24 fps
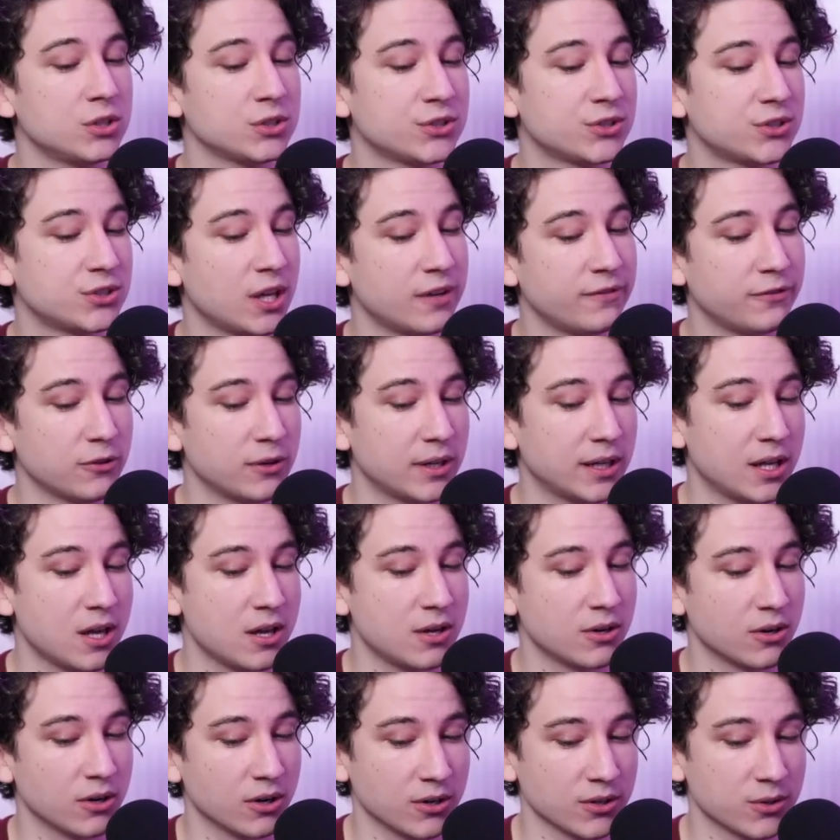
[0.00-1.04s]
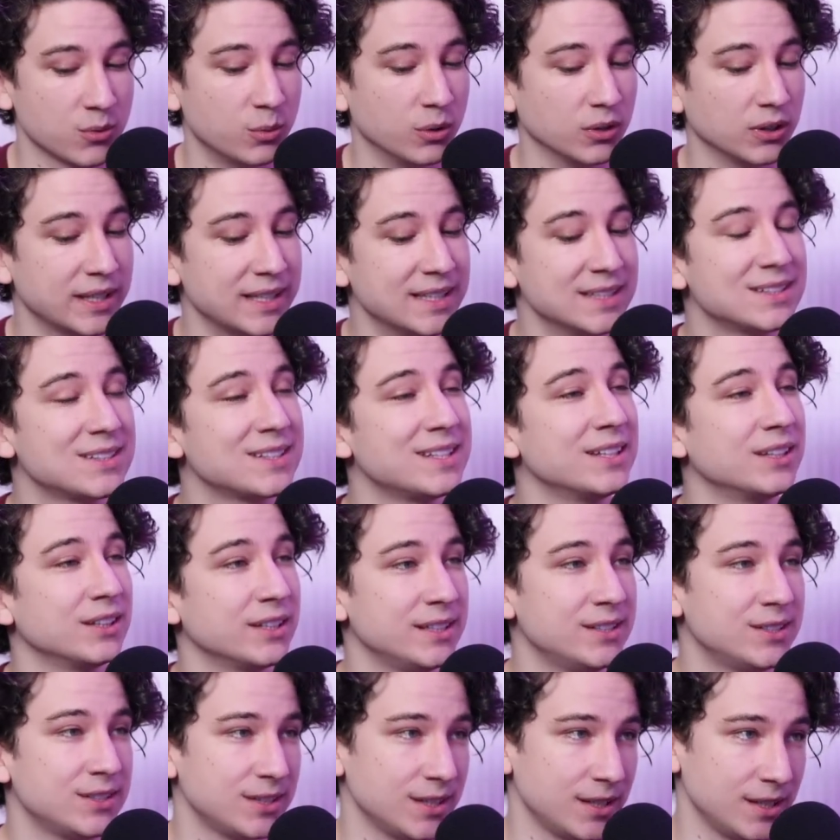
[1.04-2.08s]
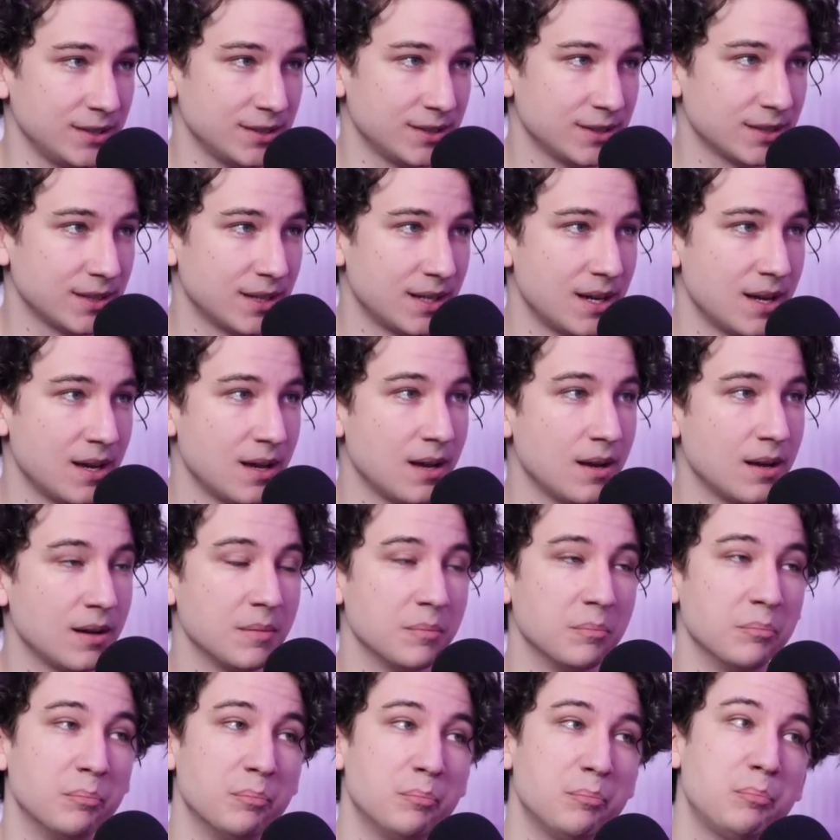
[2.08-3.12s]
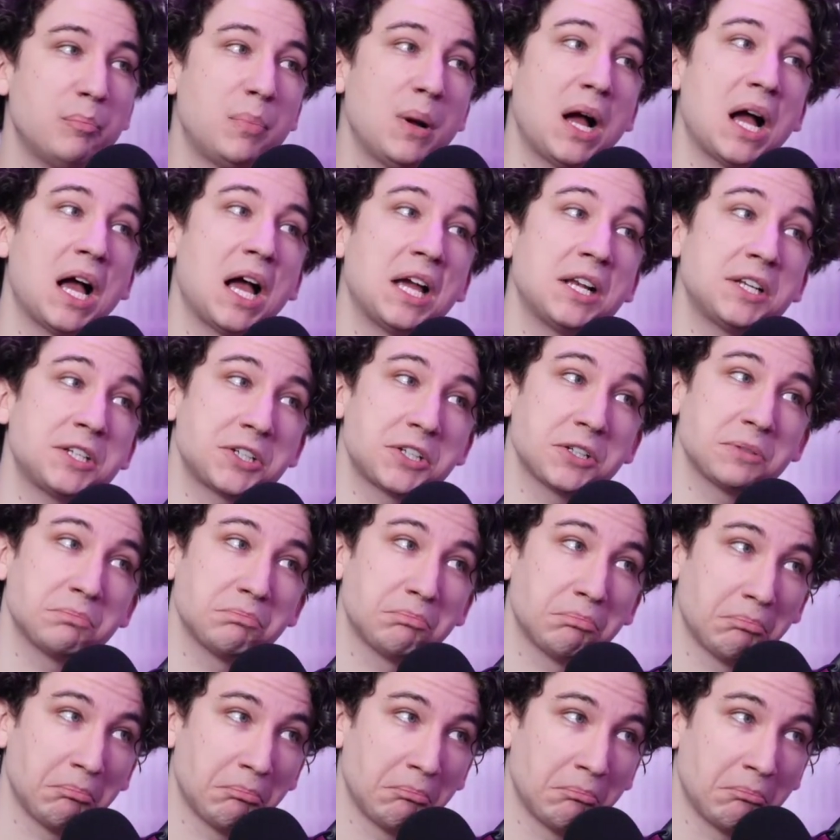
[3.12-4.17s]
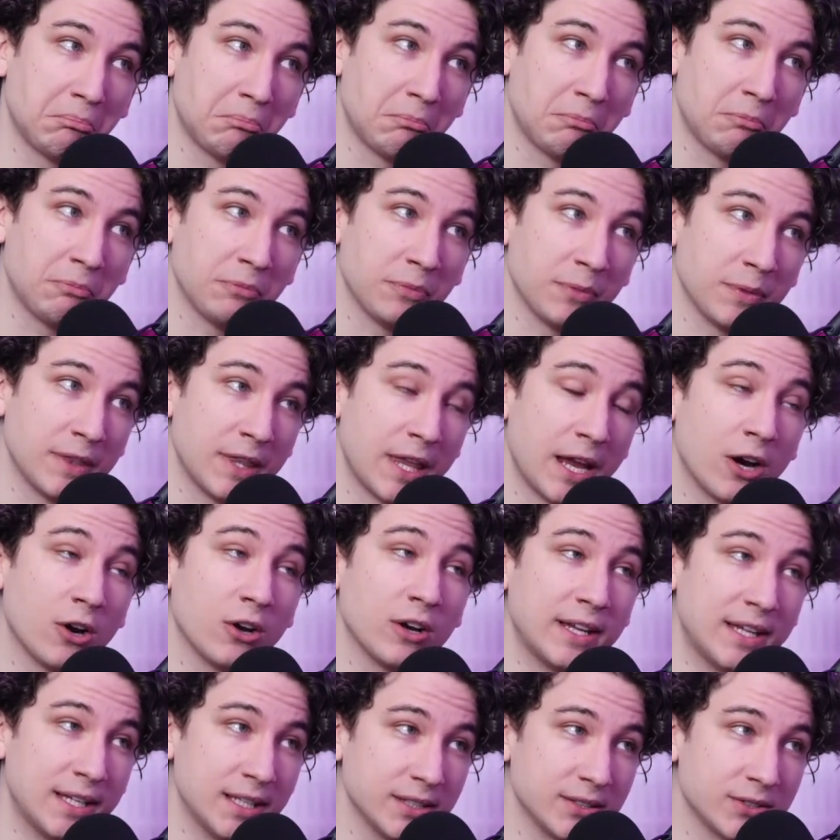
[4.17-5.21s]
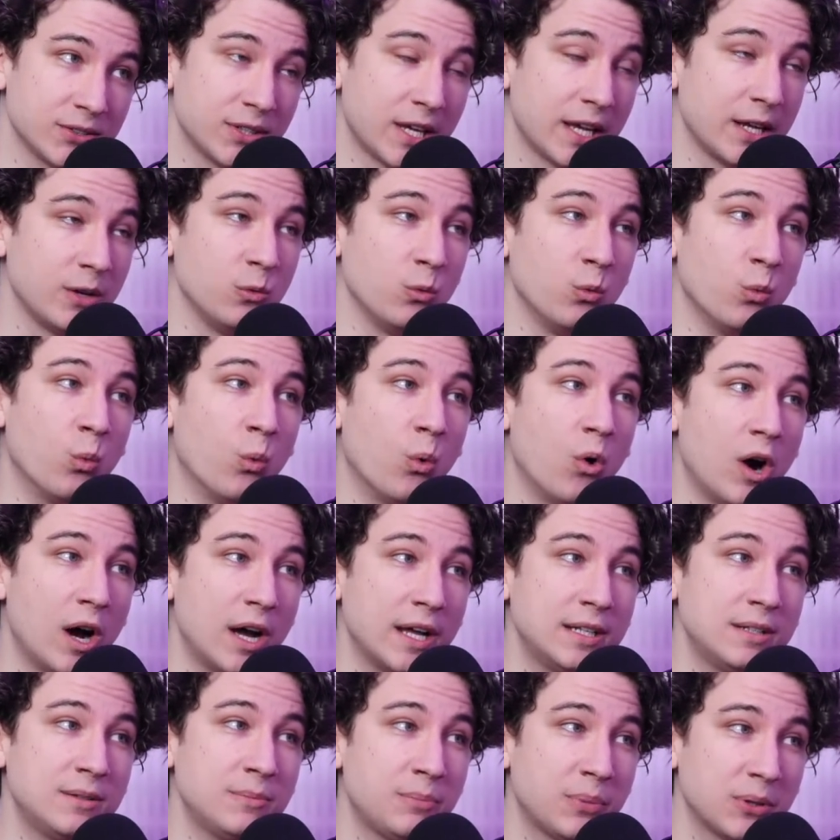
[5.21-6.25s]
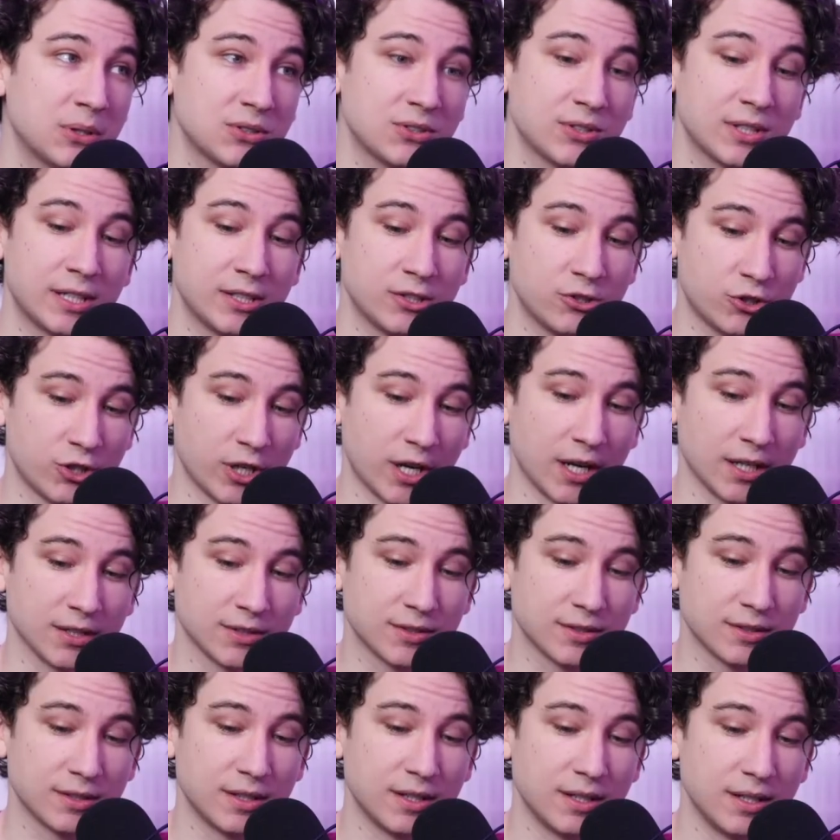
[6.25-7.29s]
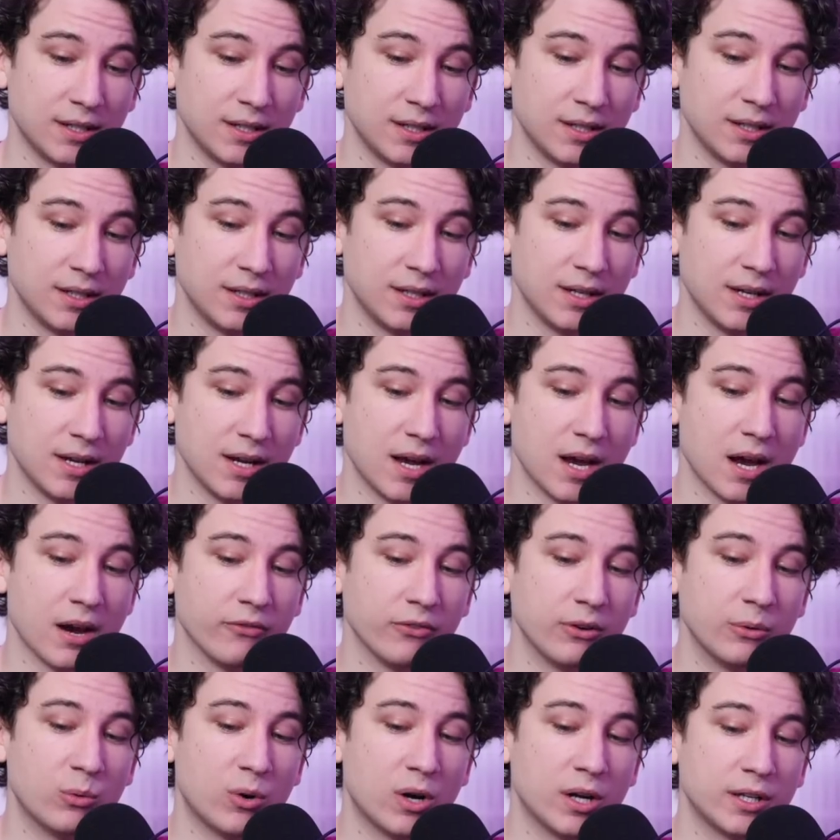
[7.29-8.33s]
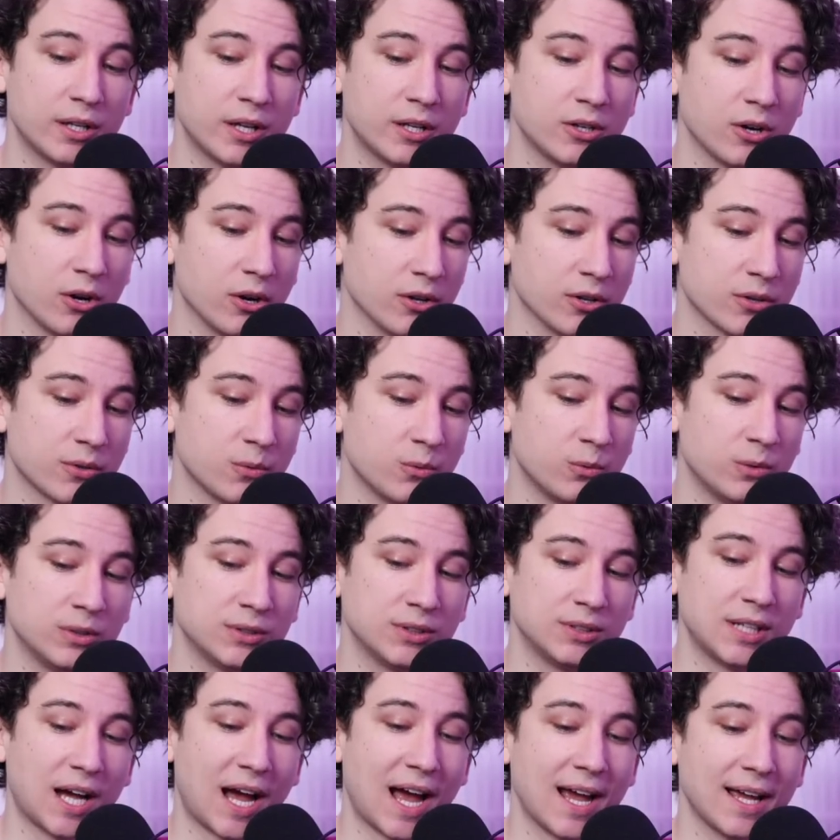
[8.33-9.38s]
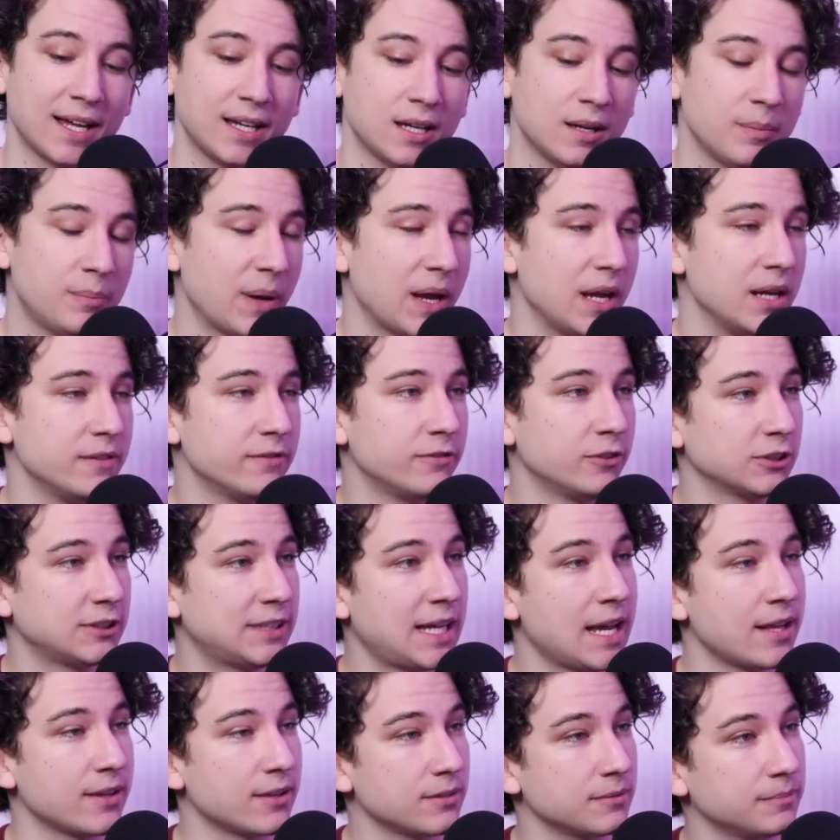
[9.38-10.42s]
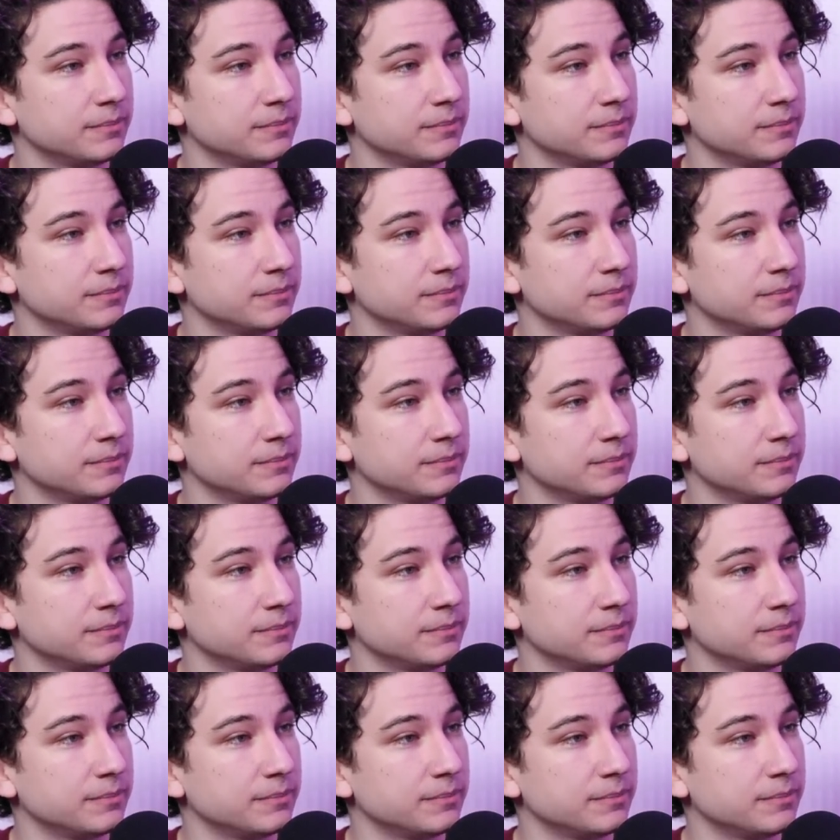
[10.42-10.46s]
suffering on Earth will instantly cease. But there is a 1% chance everyone on Earth will die a painful death.